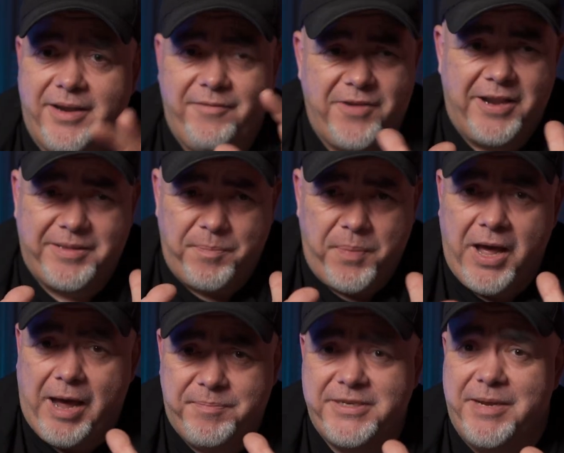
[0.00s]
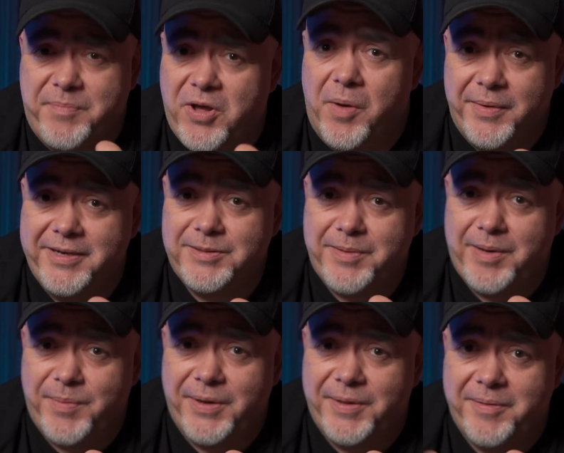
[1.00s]
And I've got the pop tip coming as
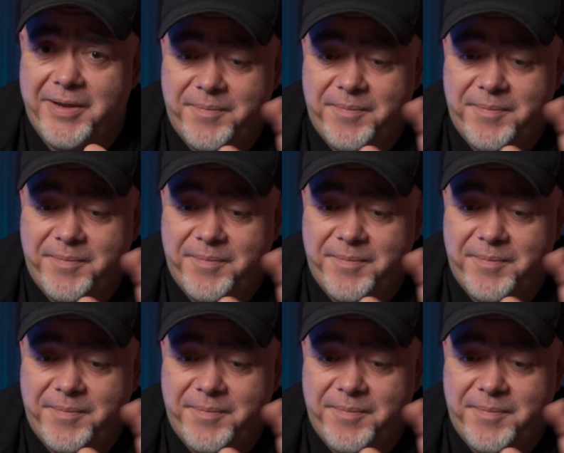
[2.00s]
well, by the